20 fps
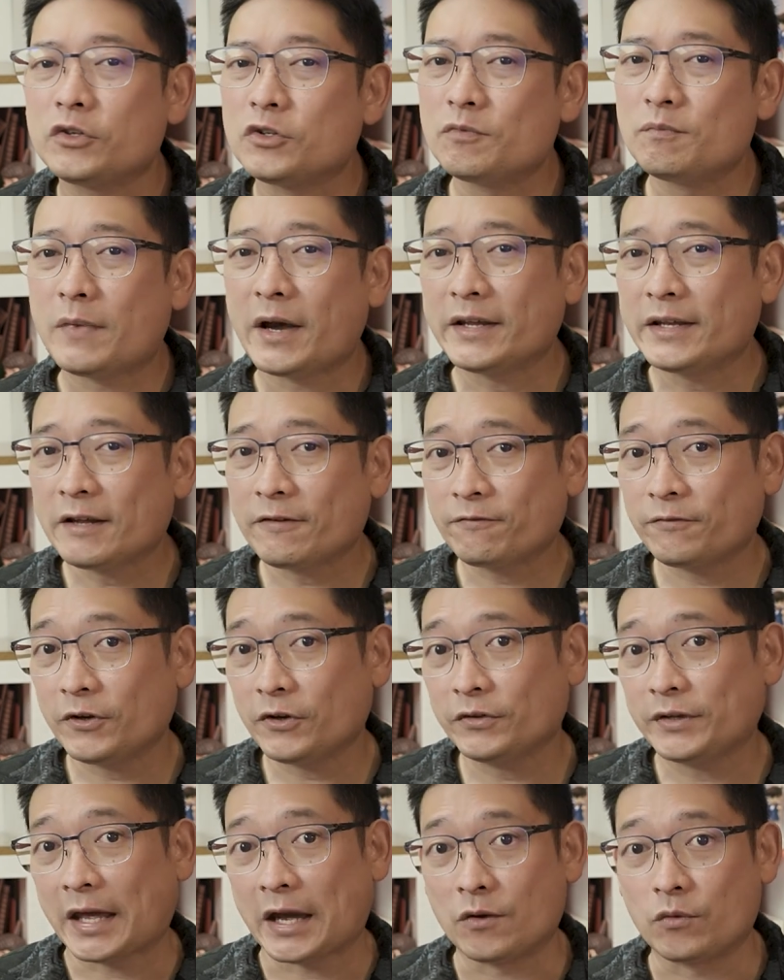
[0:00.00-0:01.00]
you might not
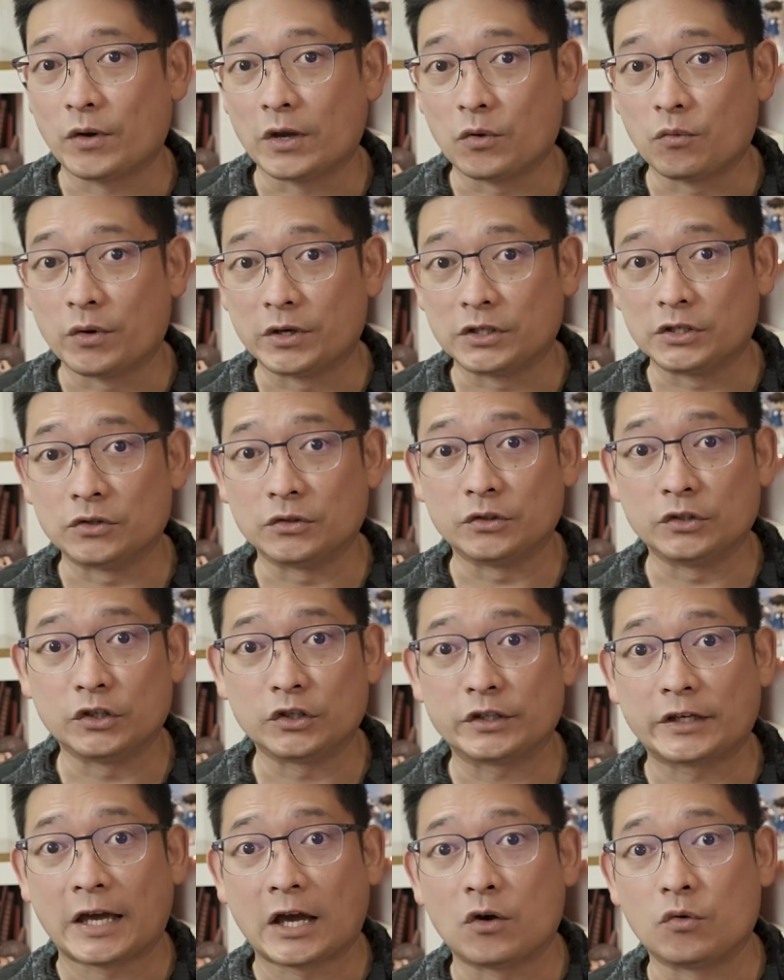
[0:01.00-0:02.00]
feel that way when you
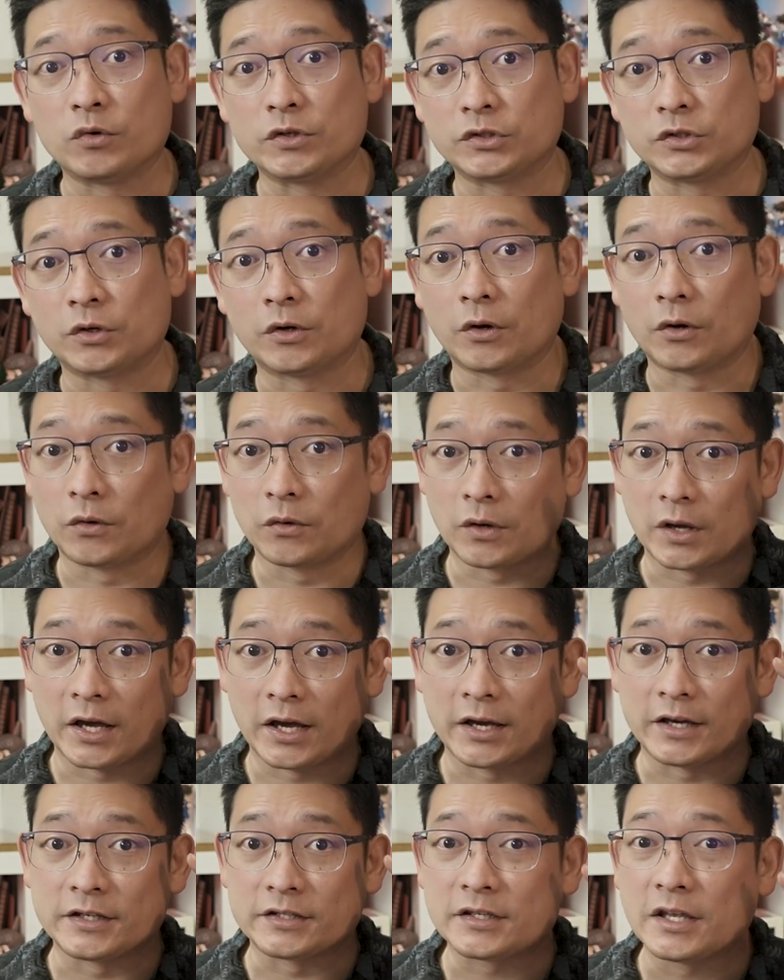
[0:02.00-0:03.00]
look out with your own
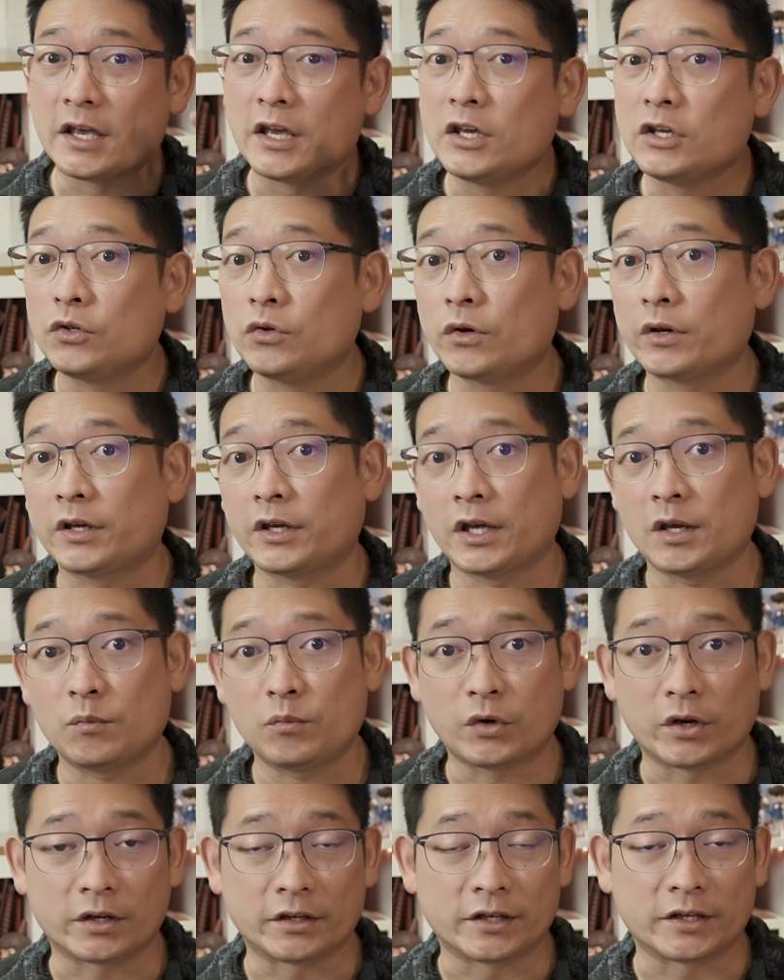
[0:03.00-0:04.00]
eyes, your
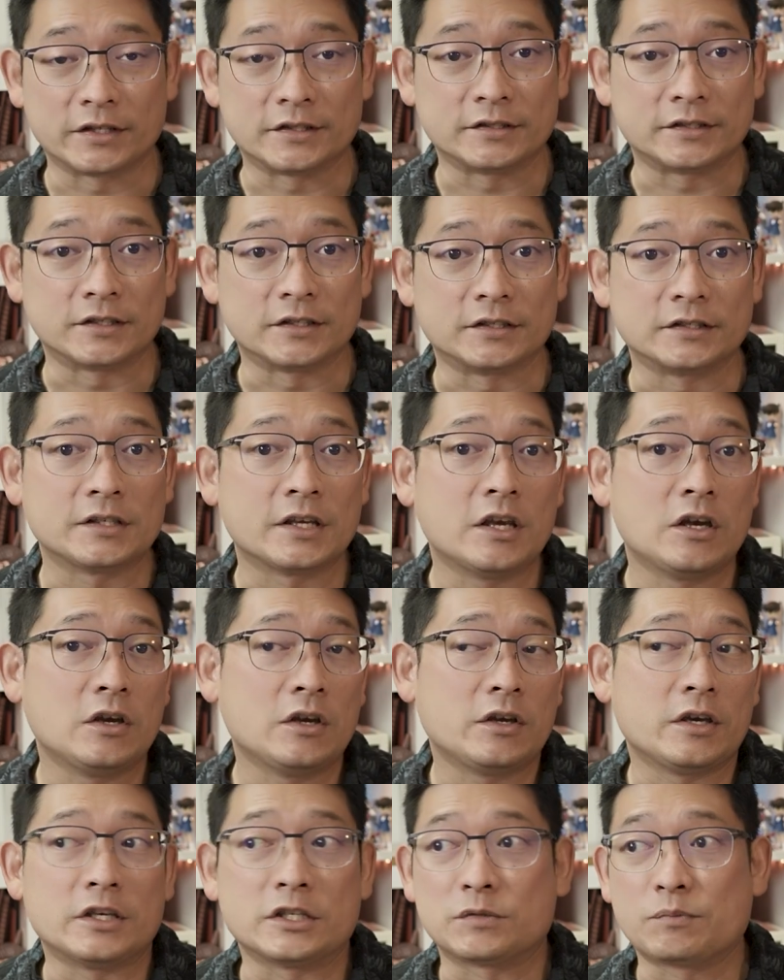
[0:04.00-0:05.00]
camera lenses,
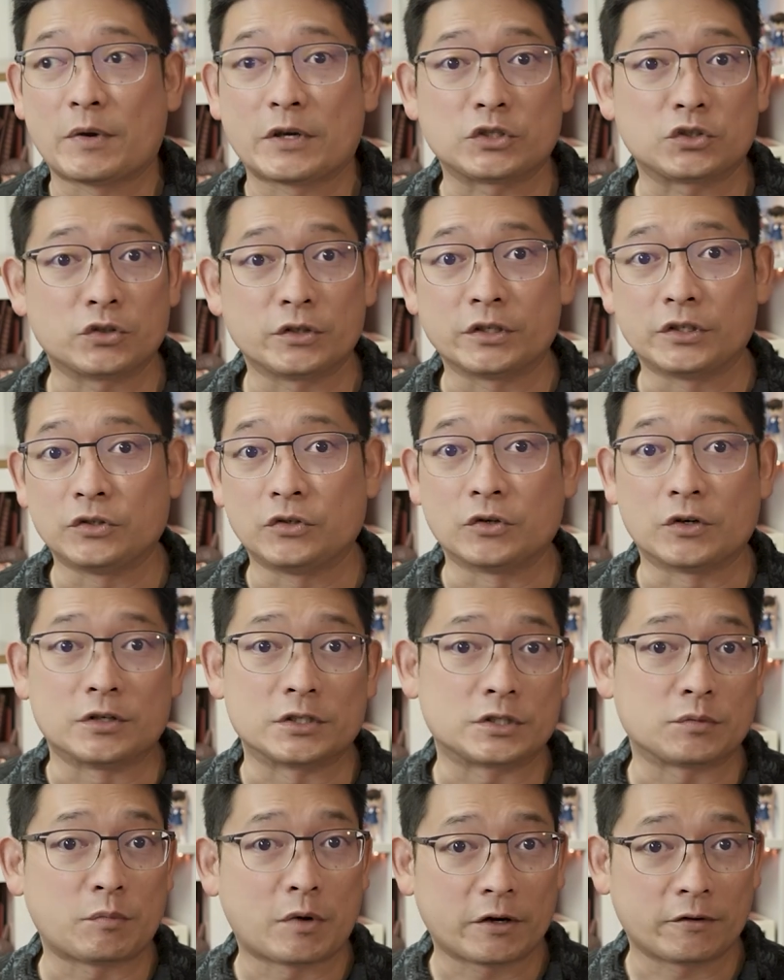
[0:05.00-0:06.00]
especially your
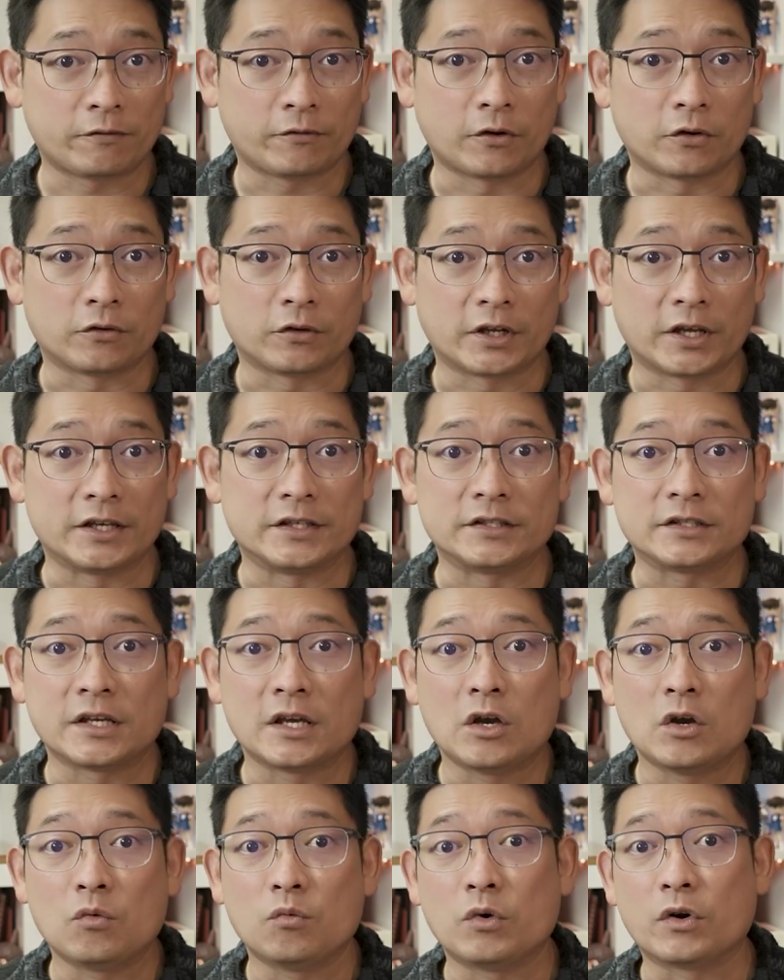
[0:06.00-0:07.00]
smartphone lens,
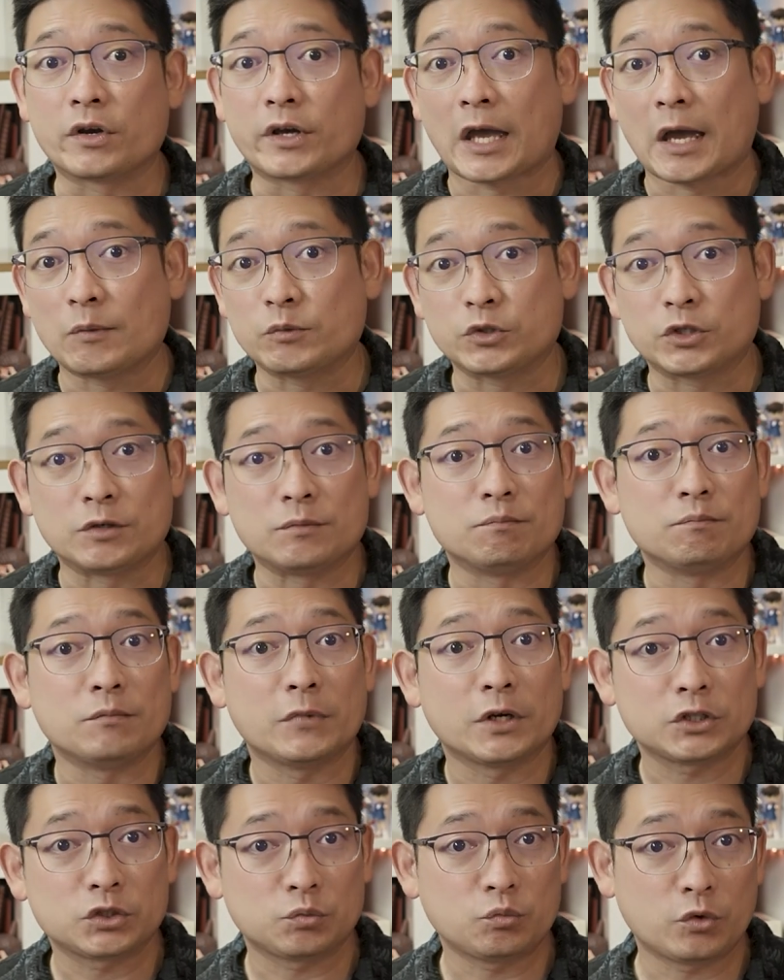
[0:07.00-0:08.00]
will capture
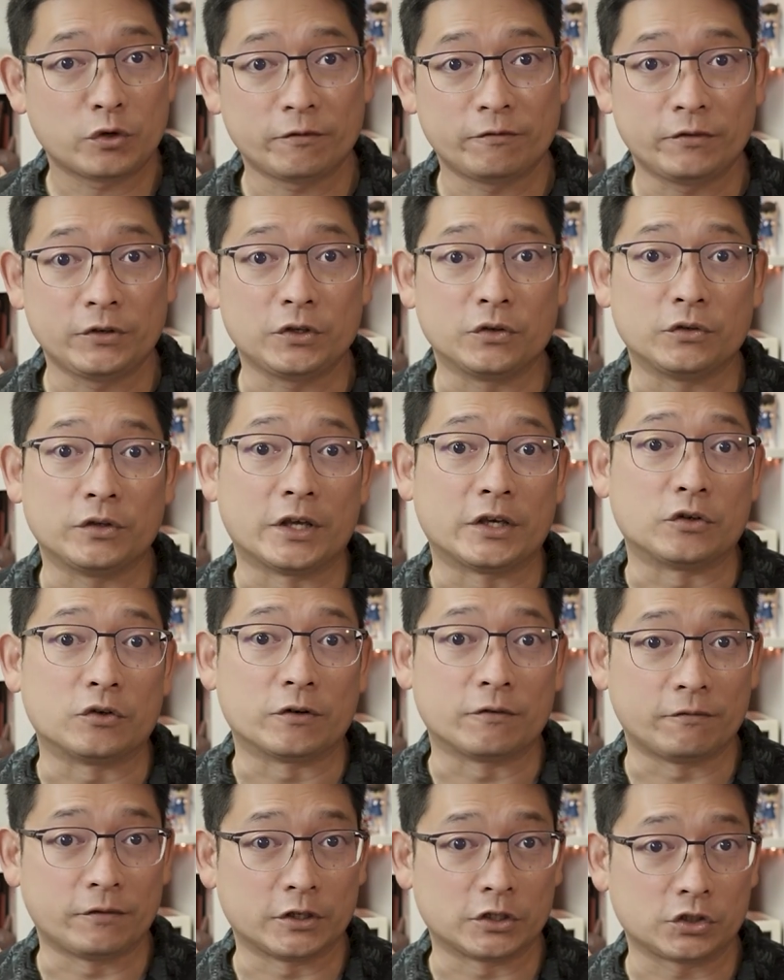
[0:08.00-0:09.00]
much more view than
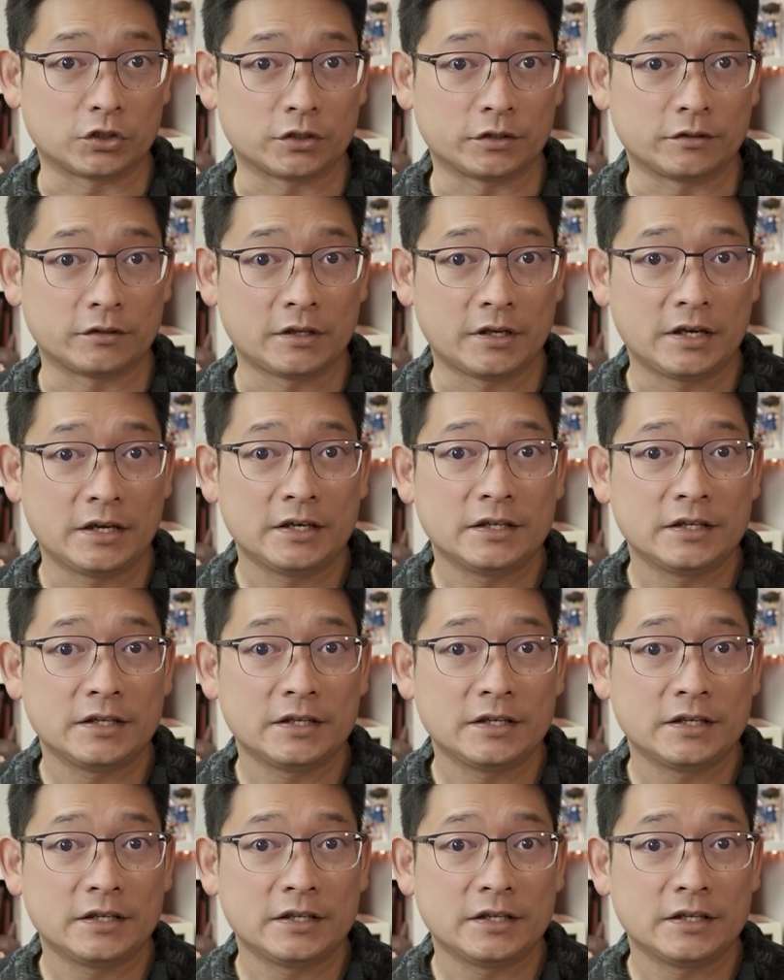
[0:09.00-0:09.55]
your vision.